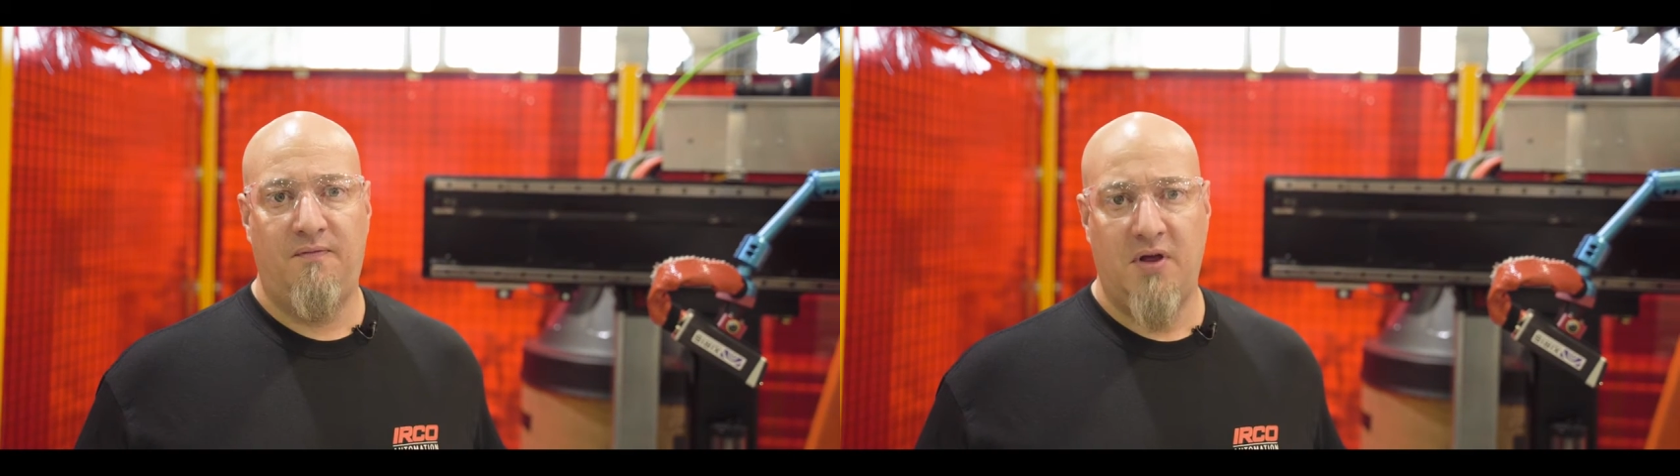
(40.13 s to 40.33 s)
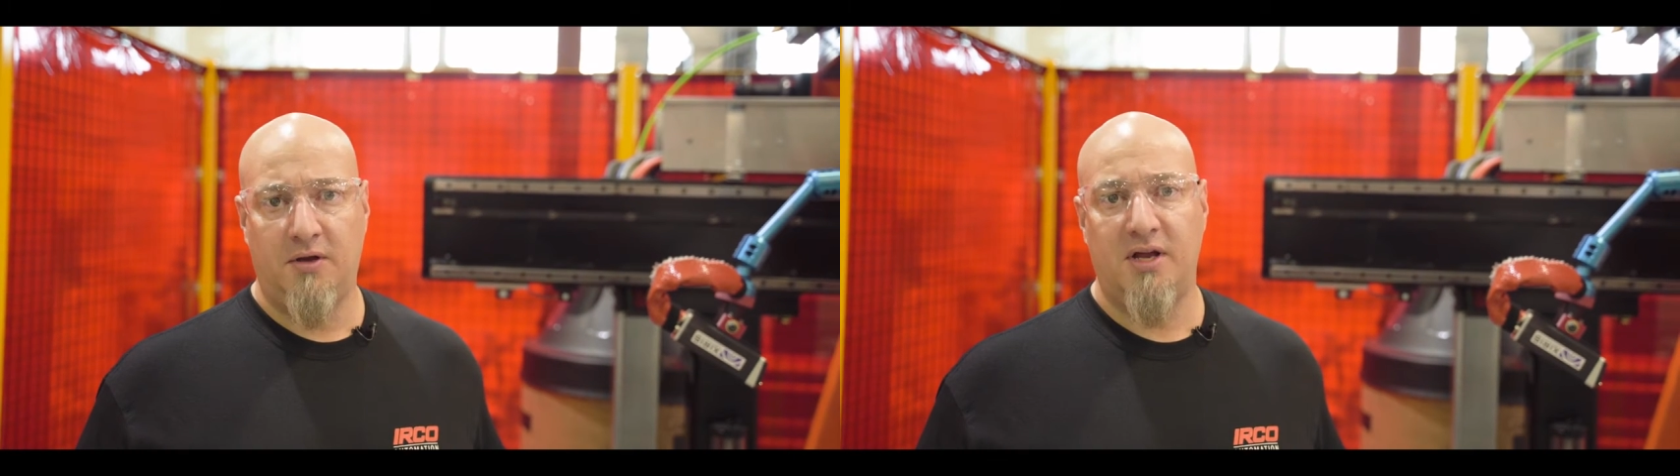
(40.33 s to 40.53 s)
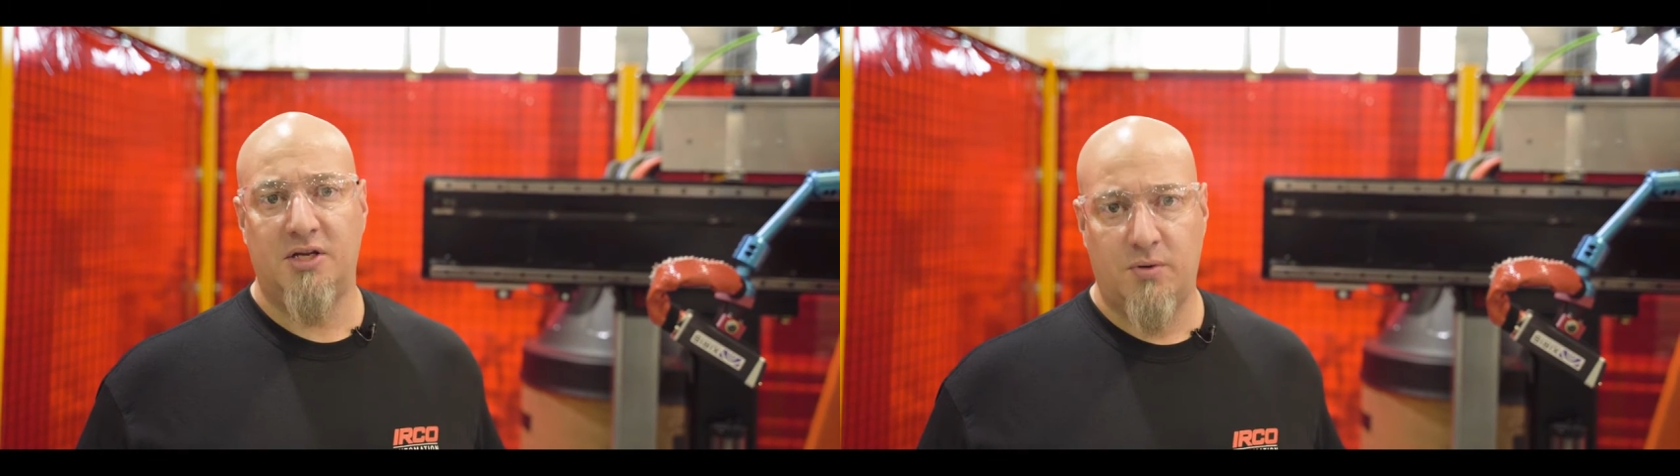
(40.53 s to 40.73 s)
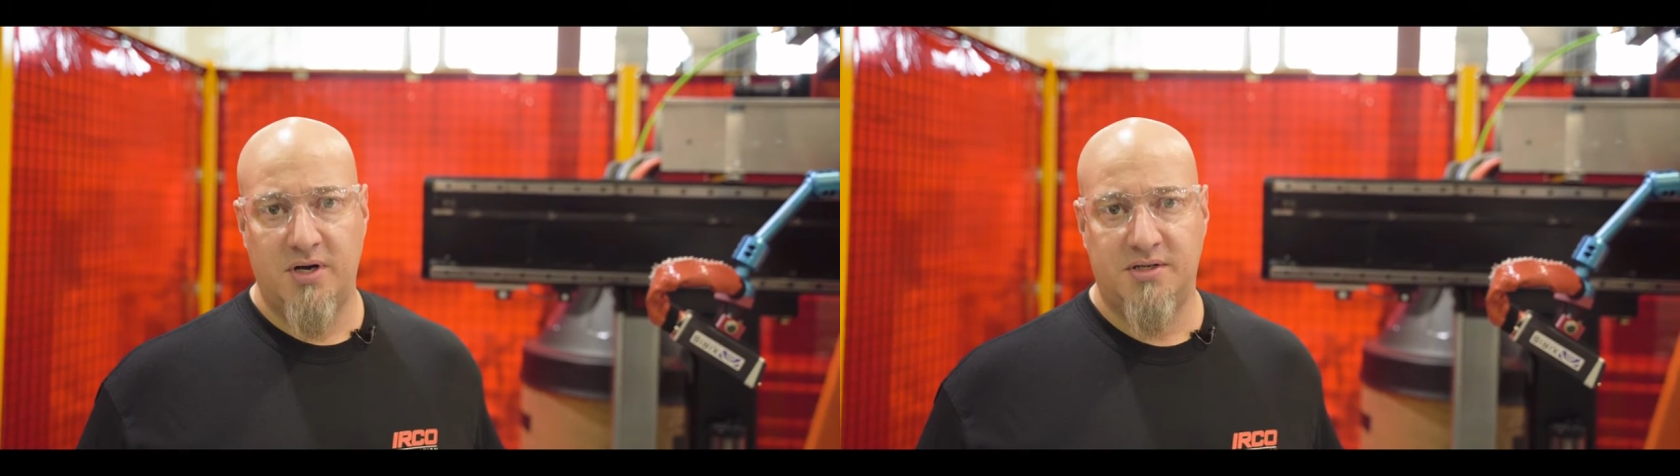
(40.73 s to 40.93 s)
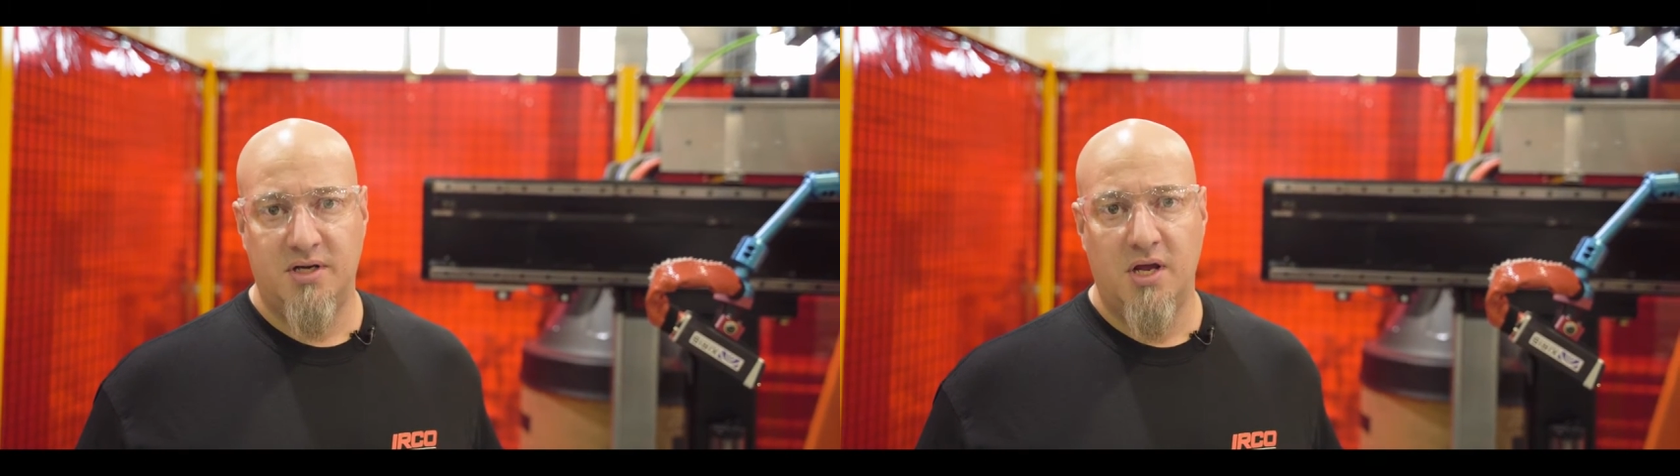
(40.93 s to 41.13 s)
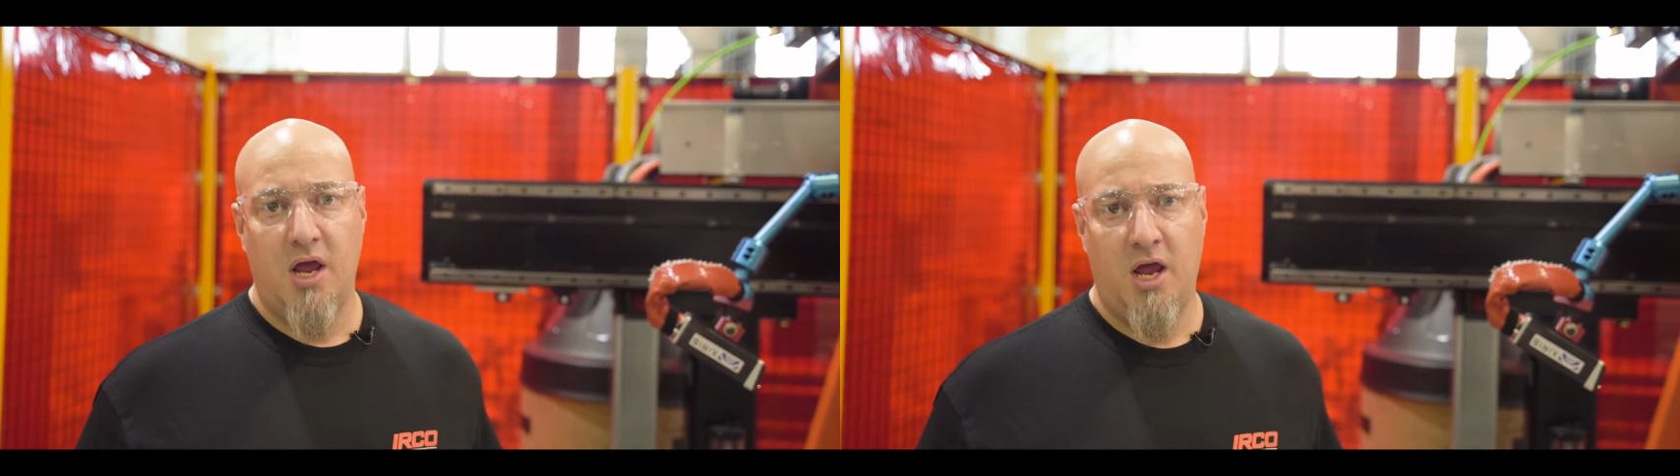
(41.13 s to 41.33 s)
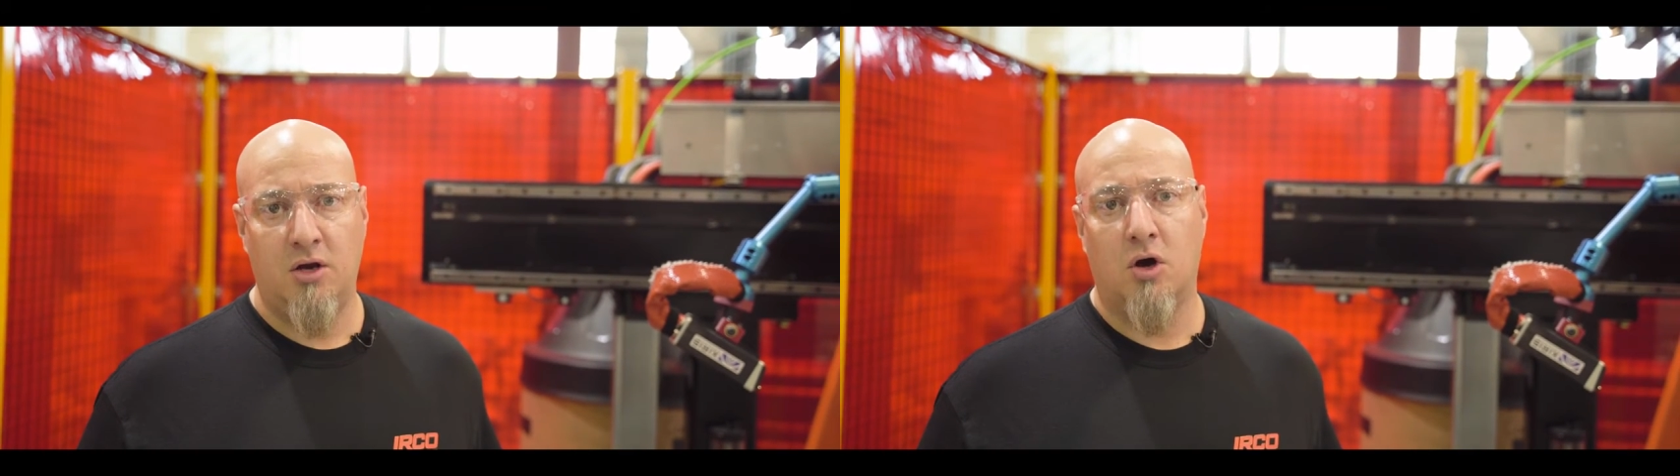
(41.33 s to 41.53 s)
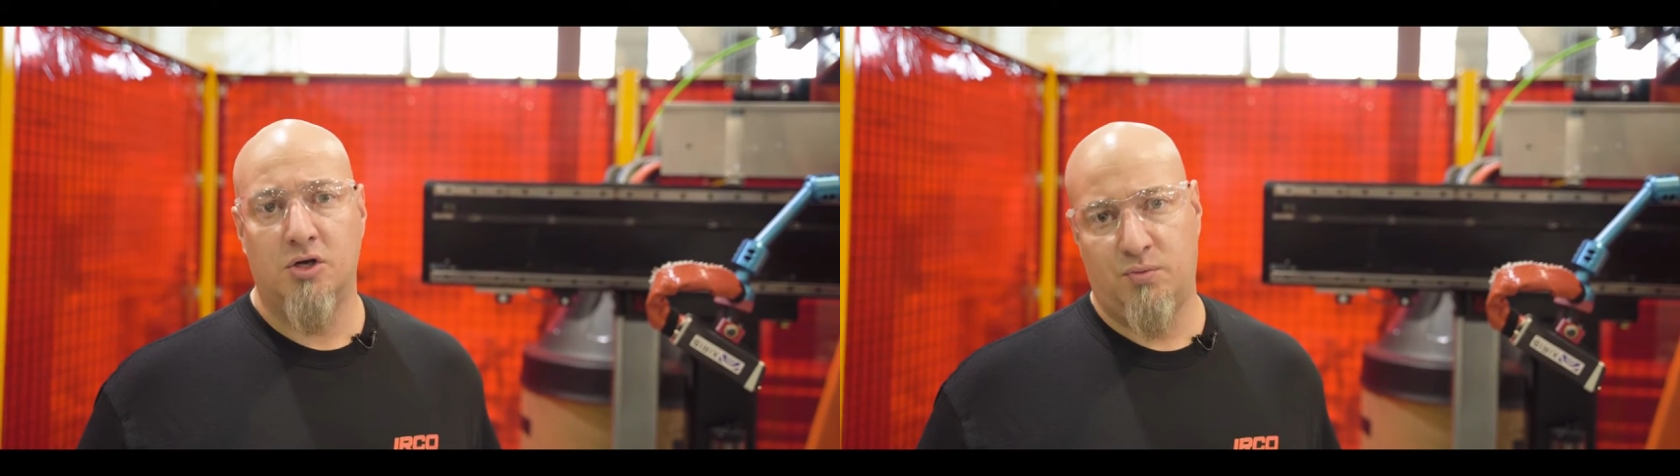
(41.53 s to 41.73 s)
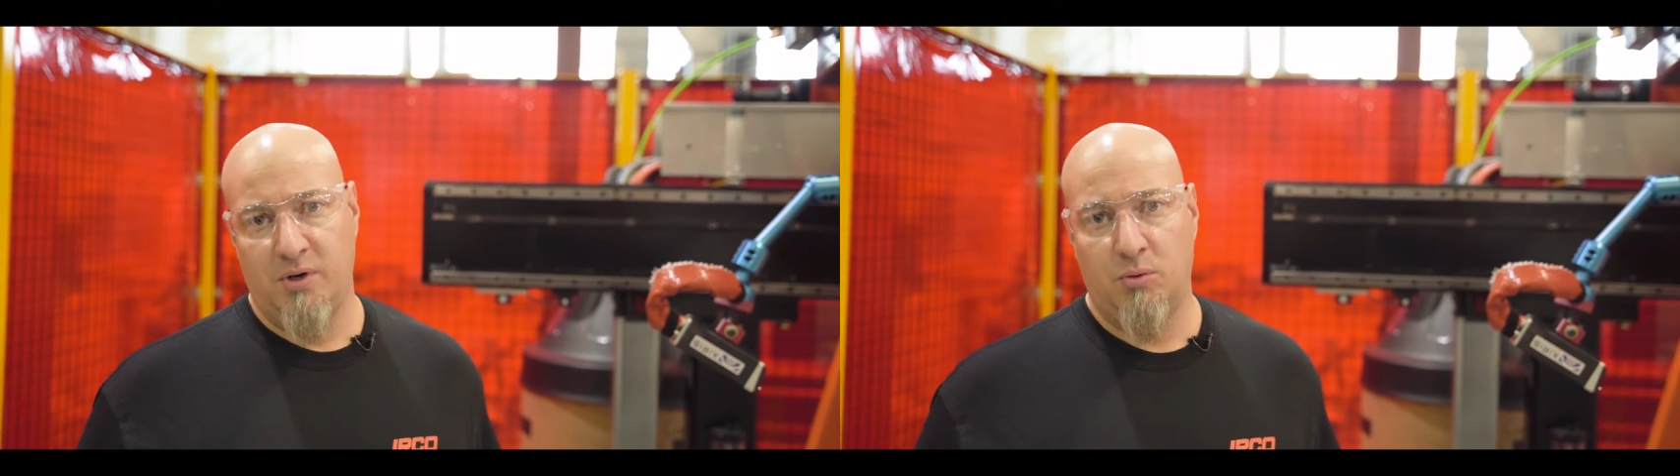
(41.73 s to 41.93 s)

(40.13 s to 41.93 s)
failed x-rays, and cause